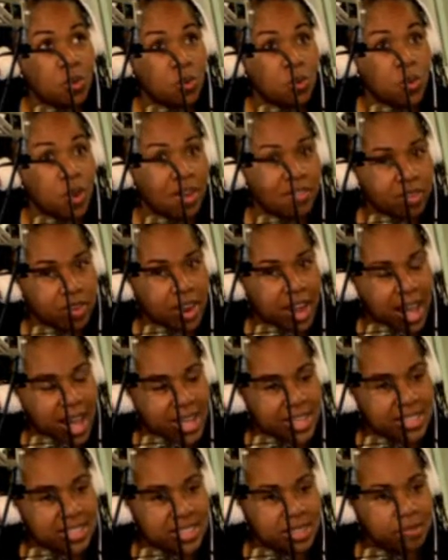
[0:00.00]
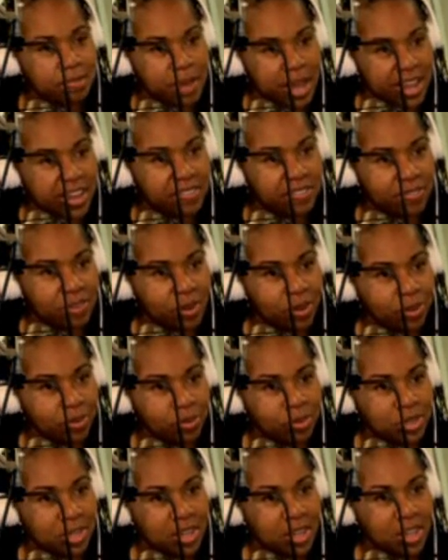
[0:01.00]
whoever has the
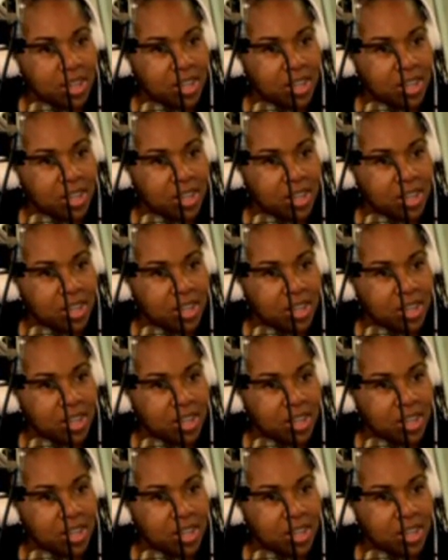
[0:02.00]
megaphone,